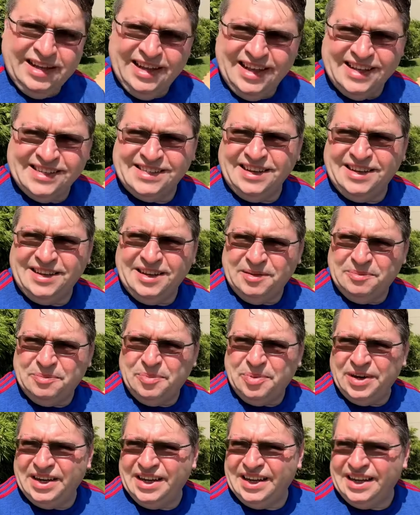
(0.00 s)
is a
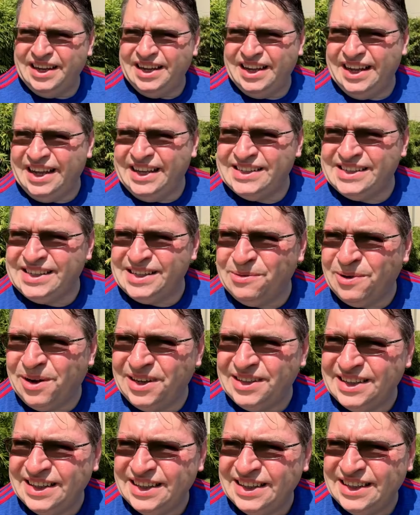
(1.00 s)
pretty easy one.